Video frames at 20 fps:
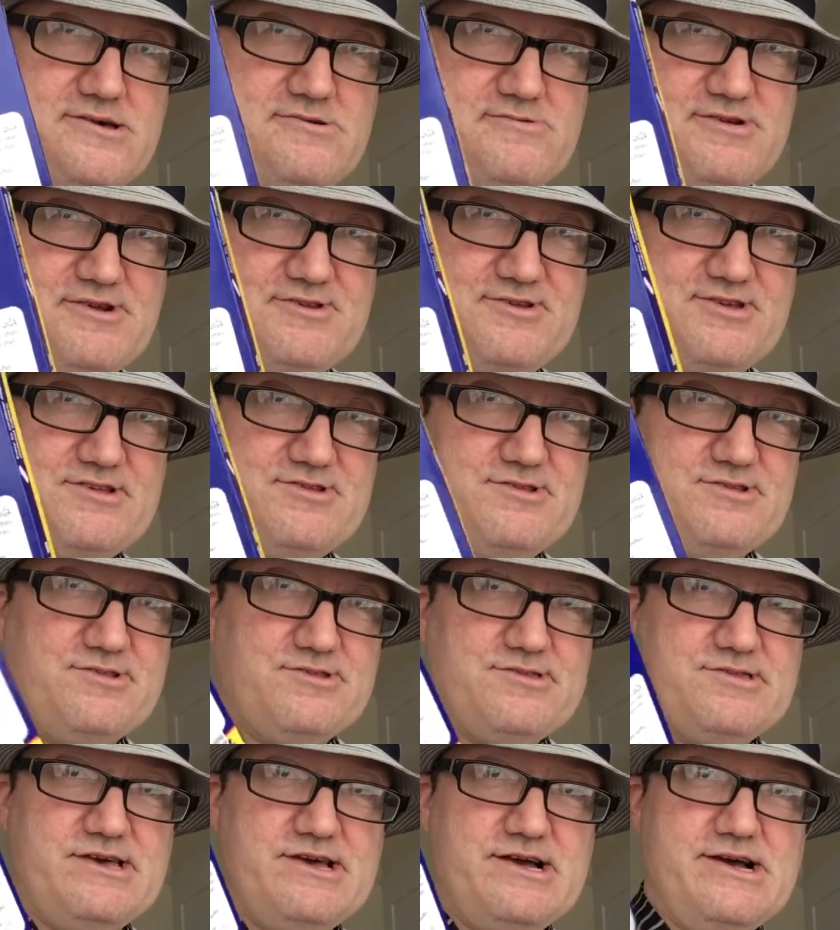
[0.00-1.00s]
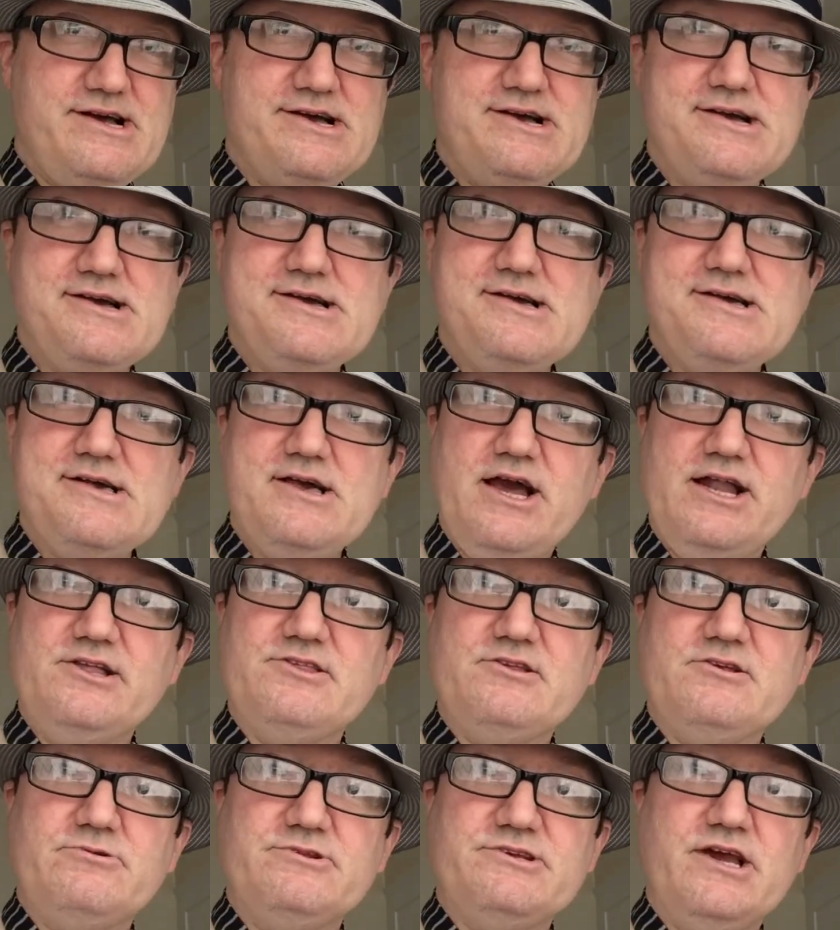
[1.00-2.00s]
which isn't
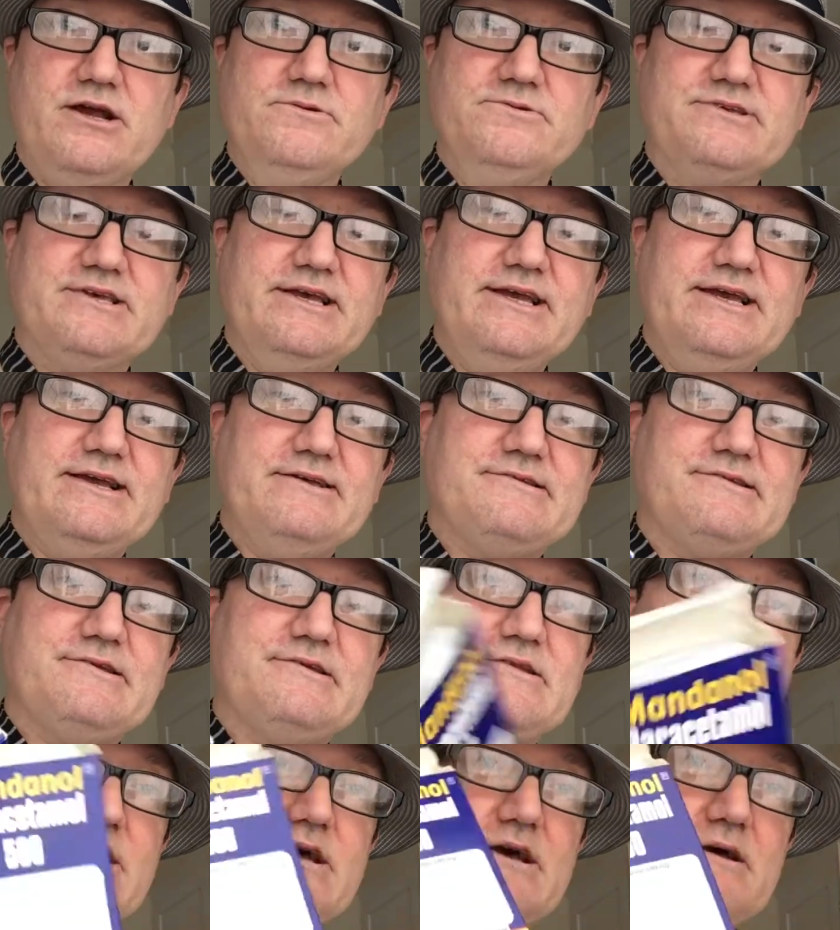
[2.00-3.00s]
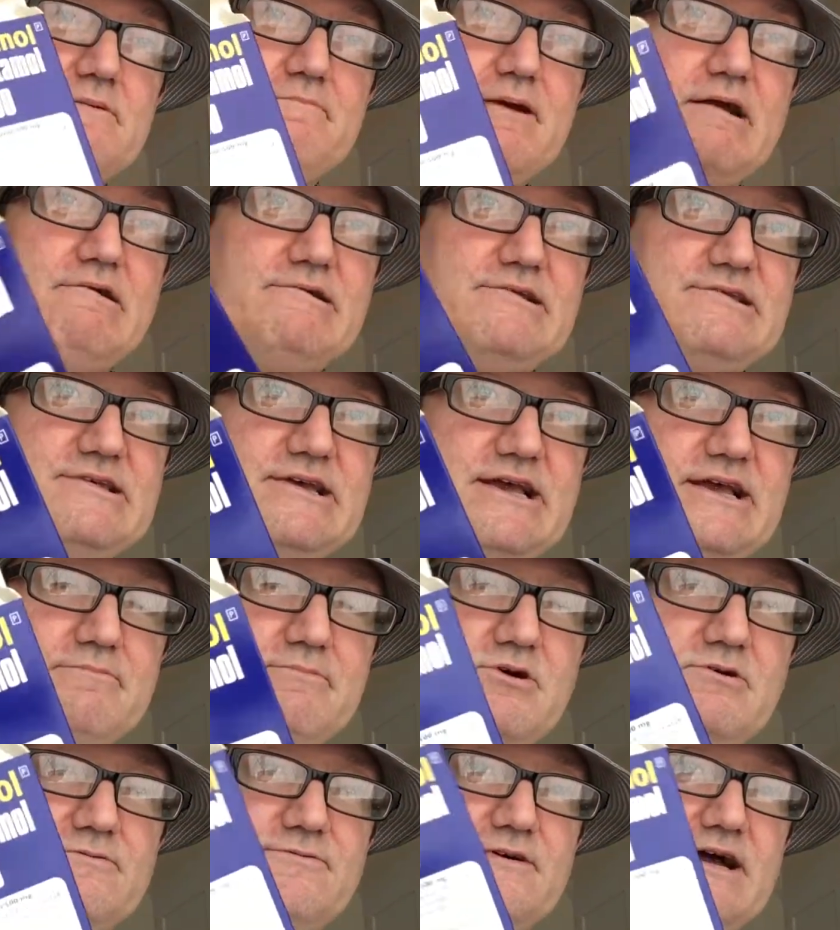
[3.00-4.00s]
anything to do with Jonesy, it's just
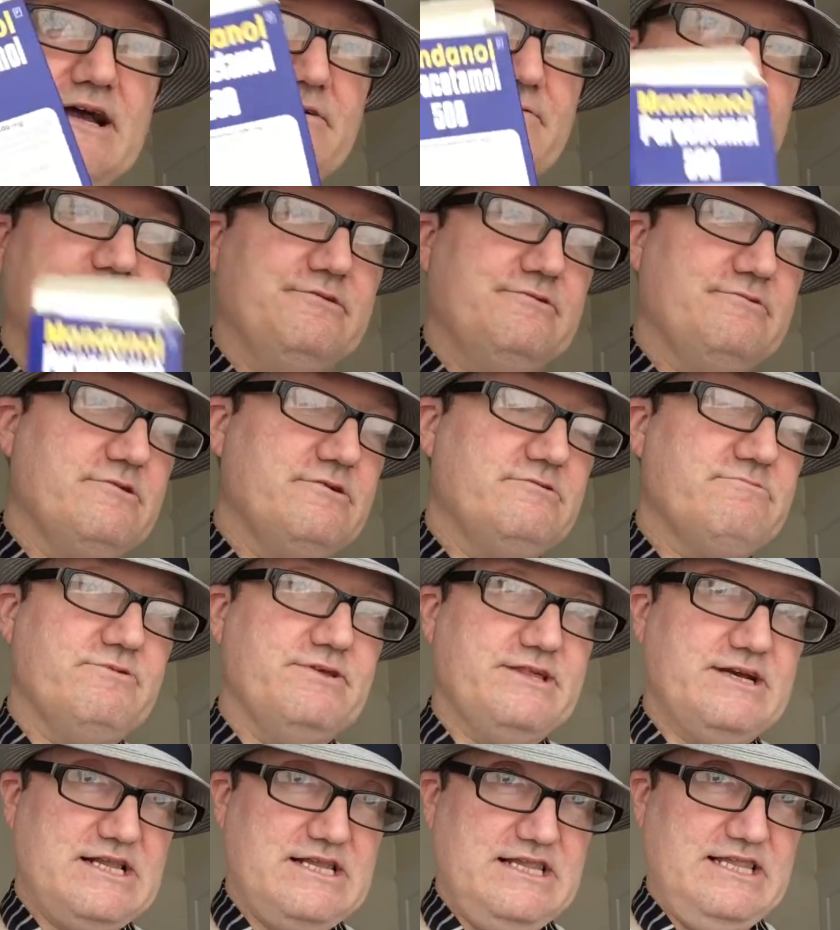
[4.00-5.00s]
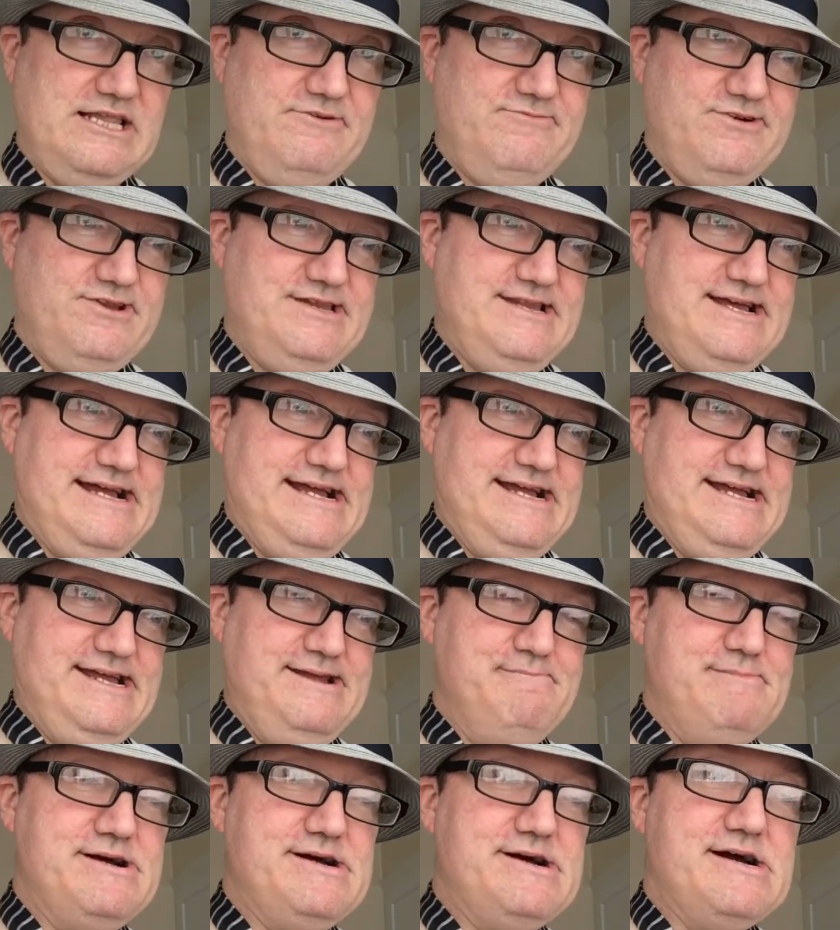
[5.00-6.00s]
Paracetamol 500 with a clever
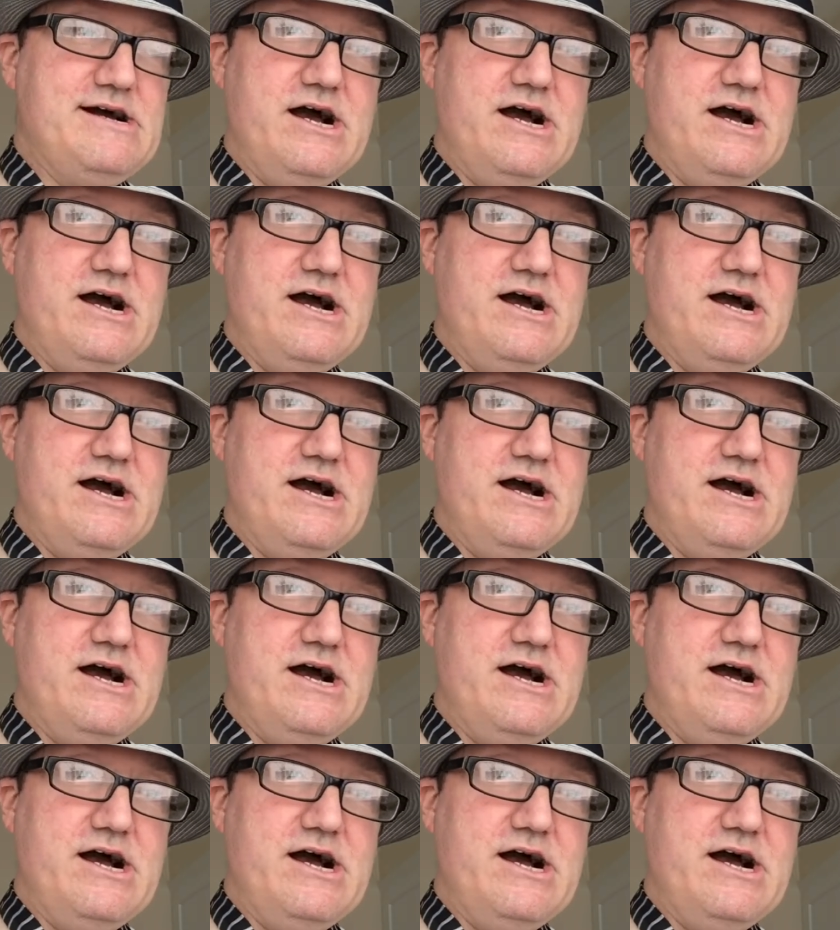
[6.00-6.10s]
name.